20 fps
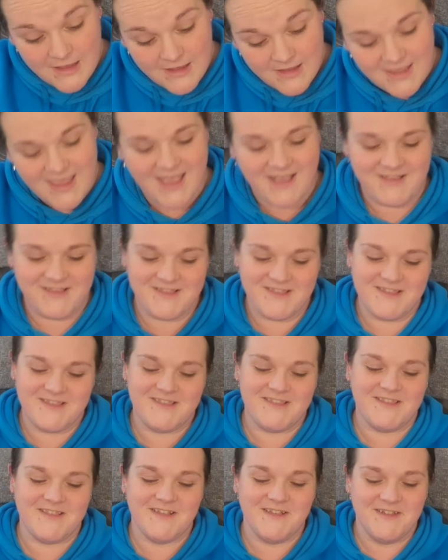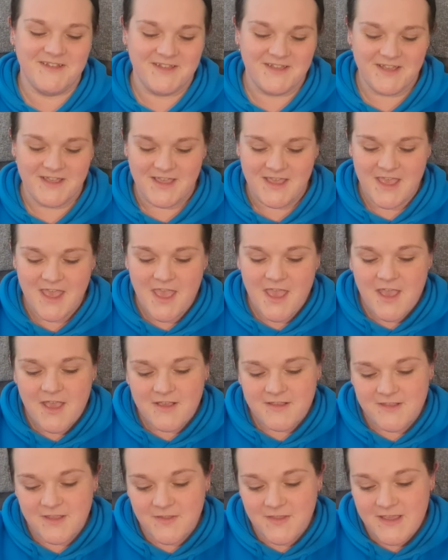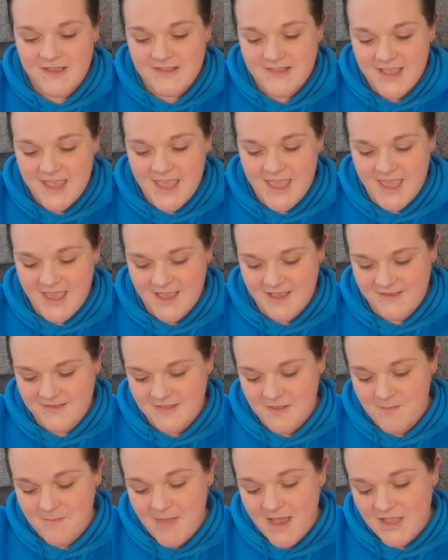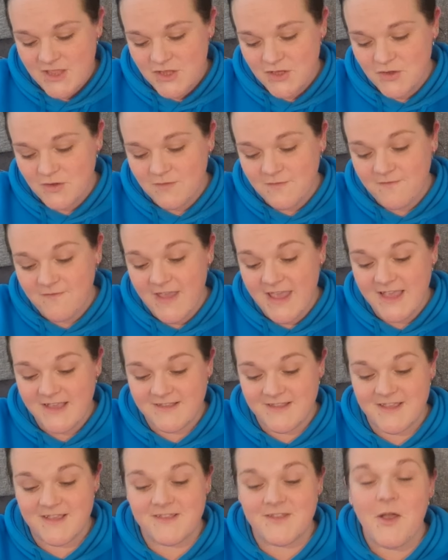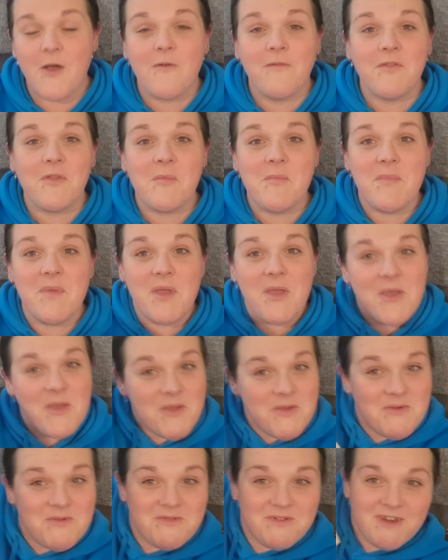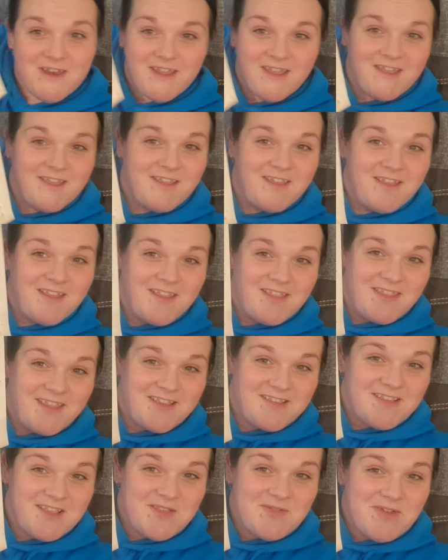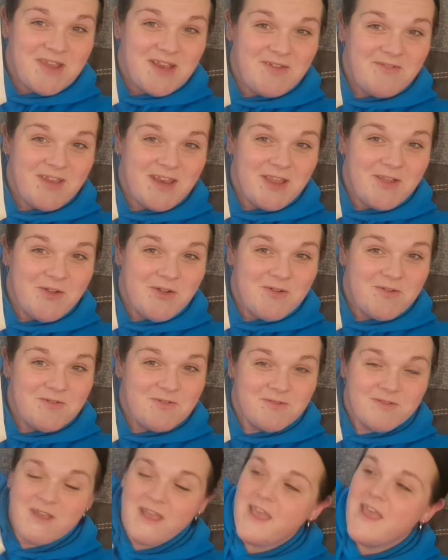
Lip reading: Yes. So this is the magical phases of the moon. This is really, really cool.